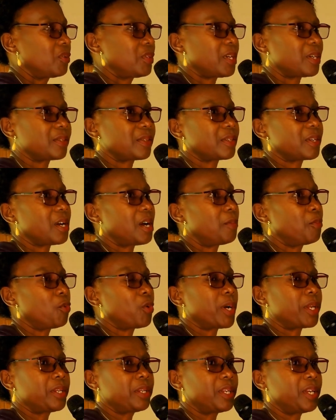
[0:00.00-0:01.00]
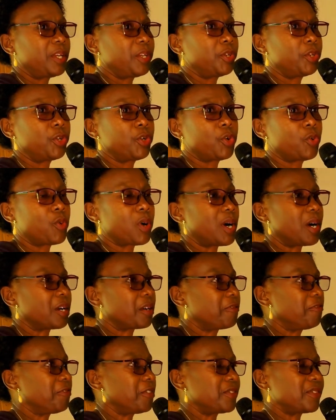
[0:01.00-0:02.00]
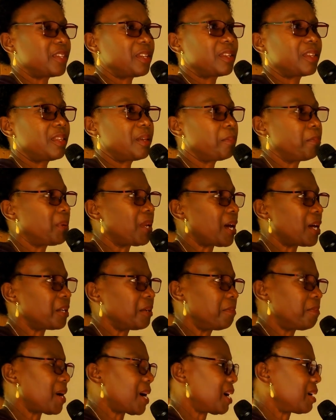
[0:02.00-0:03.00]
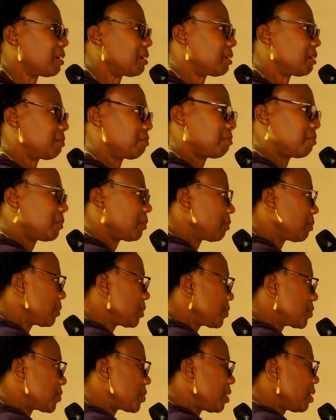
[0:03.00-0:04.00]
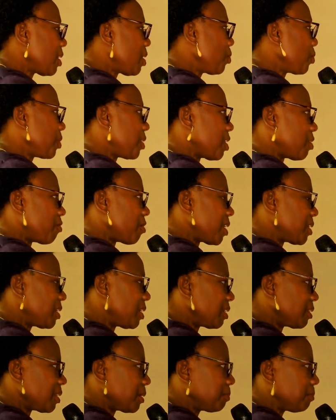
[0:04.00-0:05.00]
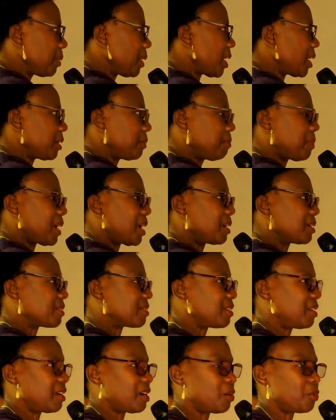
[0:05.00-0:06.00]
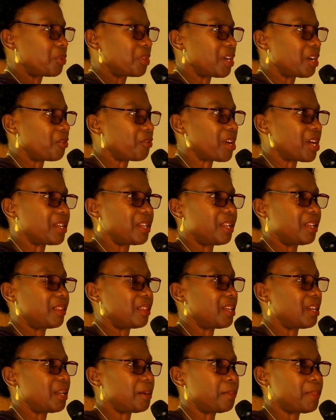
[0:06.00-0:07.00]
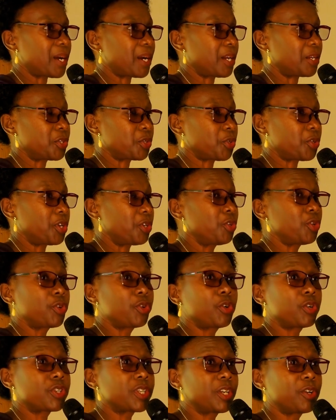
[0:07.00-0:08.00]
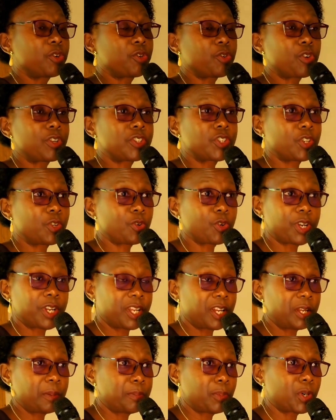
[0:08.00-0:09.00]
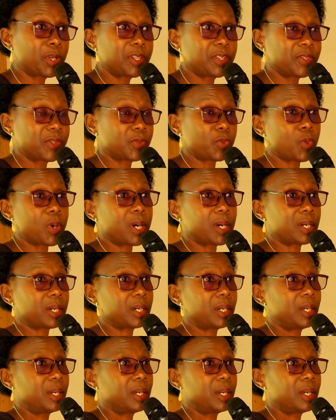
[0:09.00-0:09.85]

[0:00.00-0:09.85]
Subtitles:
Just come one day in your work, visit the blood bank, see how they are running the blood bank, see how they are running the laboratory. You're not encroaching on anybody's work.